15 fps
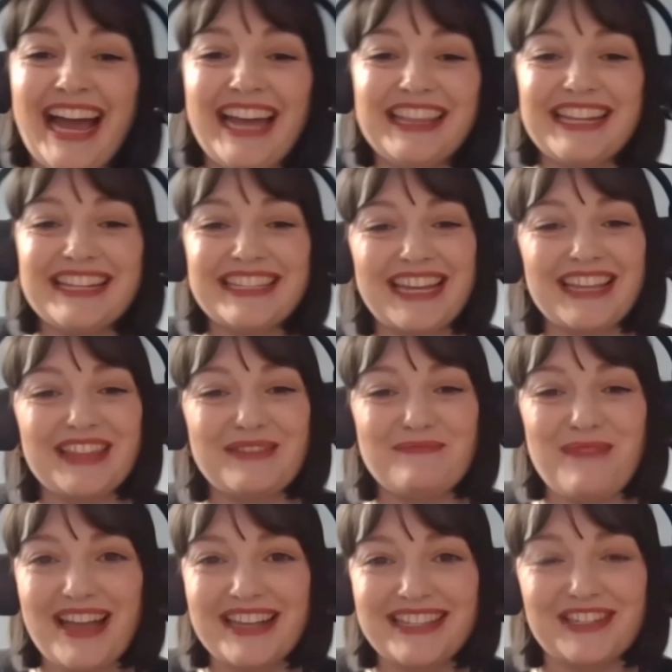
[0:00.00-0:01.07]
and then sent them
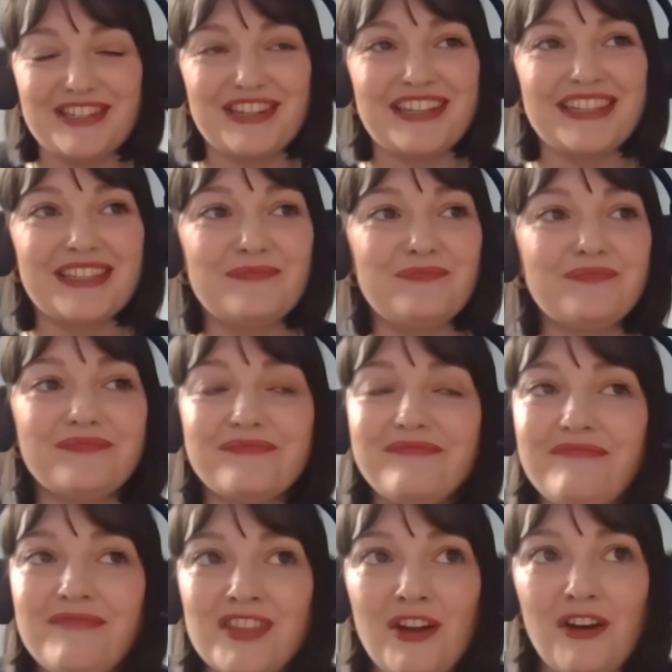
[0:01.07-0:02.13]
messages
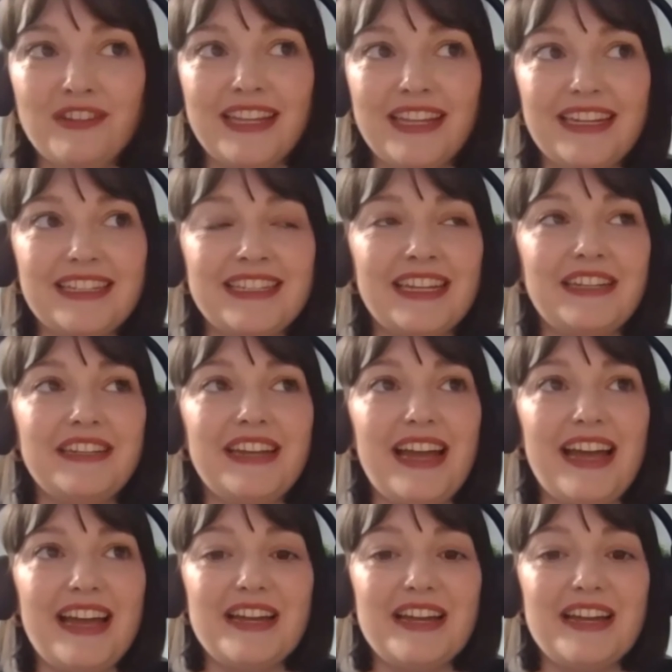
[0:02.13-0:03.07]
on LinkedIn